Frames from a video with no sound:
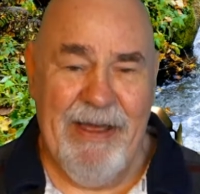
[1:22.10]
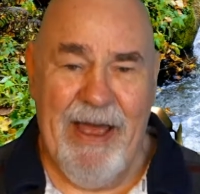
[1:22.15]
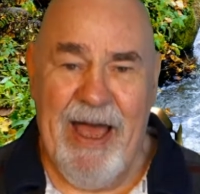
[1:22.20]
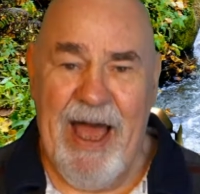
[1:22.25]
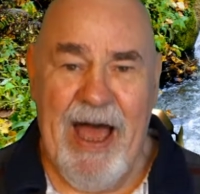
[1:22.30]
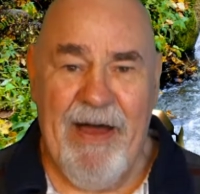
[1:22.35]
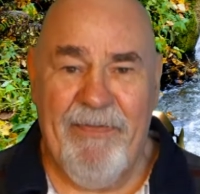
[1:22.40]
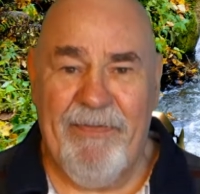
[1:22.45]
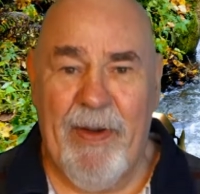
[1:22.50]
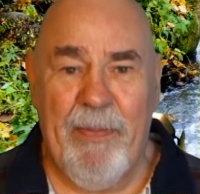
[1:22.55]

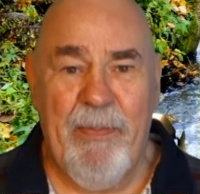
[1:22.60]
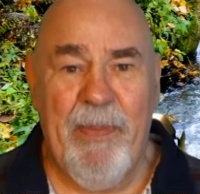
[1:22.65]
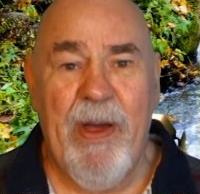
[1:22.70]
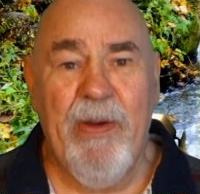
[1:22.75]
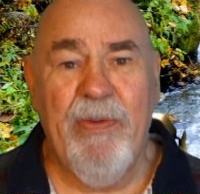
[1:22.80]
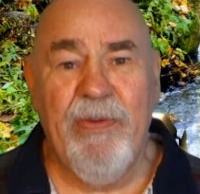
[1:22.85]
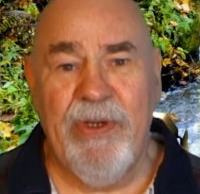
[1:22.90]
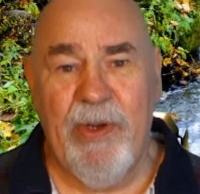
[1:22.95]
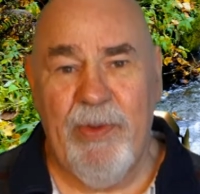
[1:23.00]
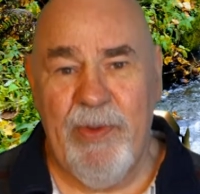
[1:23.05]
half a
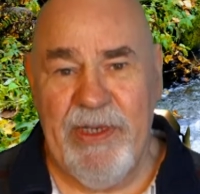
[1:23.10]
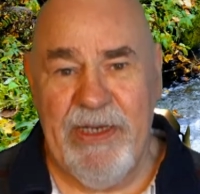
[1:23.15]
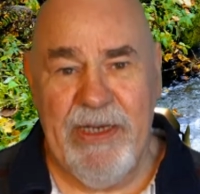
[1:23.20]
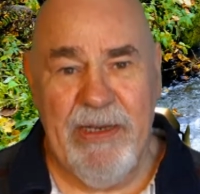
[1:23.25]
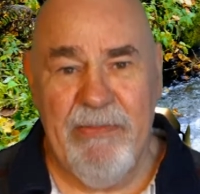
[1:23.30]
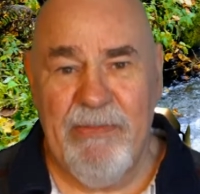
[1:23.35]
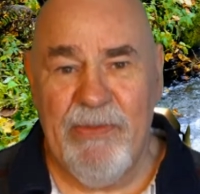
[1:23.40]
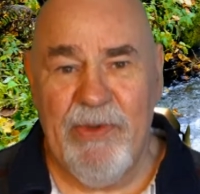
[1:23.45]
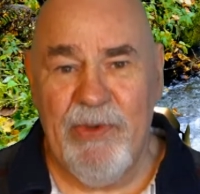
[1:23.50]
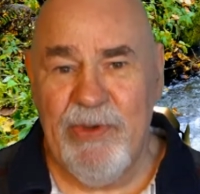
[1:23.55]
pound a week
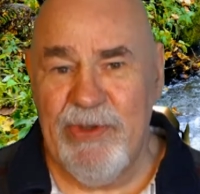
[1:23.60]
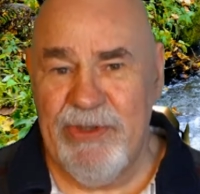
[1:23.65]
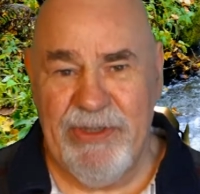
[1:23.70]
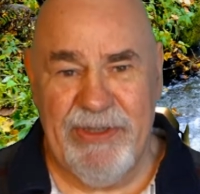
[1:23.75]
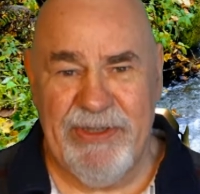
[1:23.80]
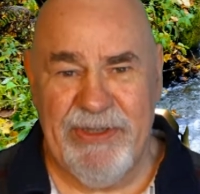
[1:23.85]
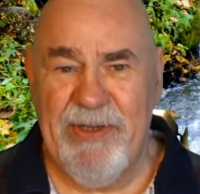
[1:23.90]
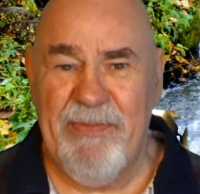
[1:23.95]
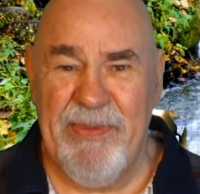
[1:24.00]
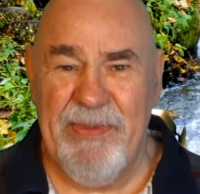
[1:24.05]
at most,
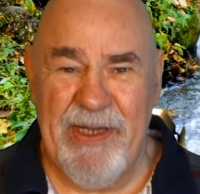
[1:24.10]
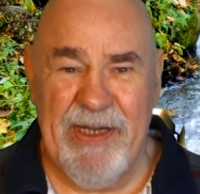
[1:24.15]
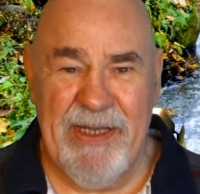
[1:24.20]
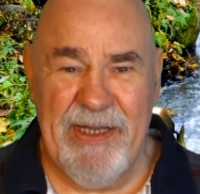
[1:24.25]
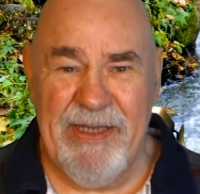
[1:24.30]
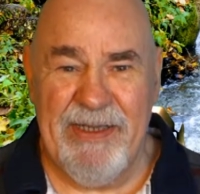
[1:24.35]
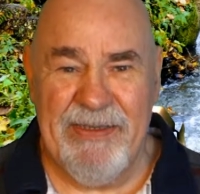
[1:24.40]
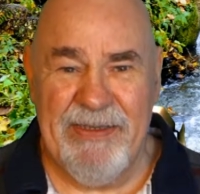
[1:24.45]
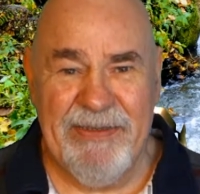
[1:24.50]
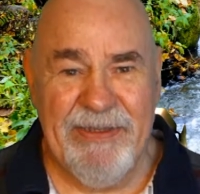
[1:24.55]
or something like
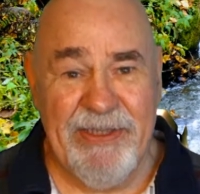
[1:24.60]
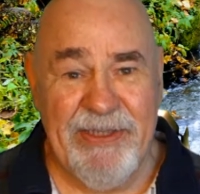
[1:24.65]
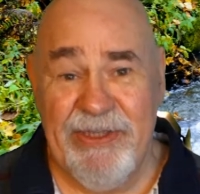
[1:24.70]
that.